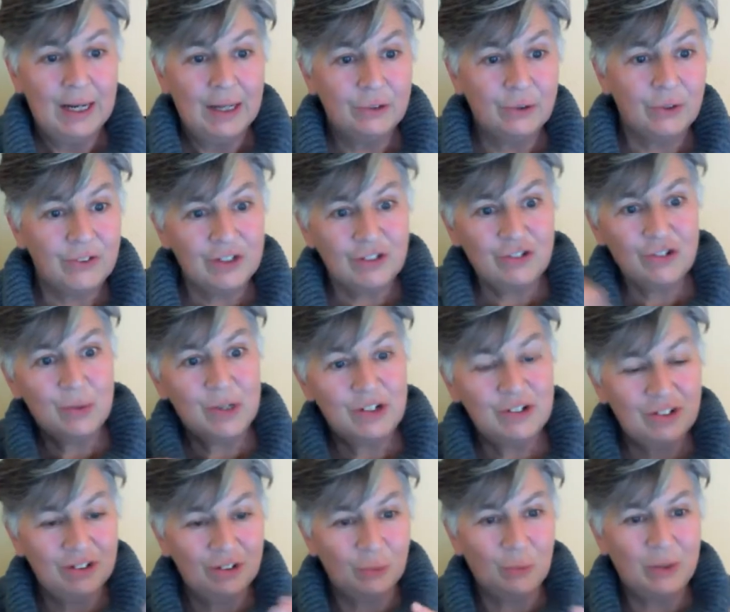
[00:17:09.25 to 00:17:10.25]
So
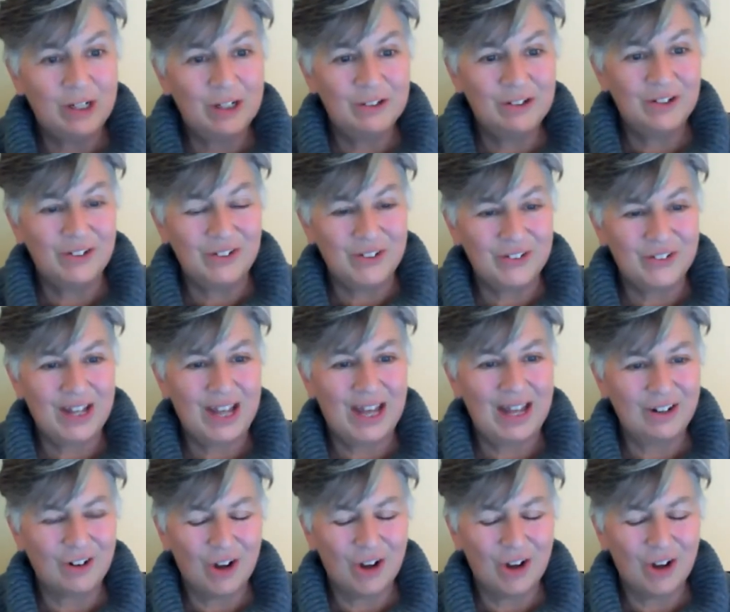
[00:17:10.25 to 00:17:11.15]
situational awareness is that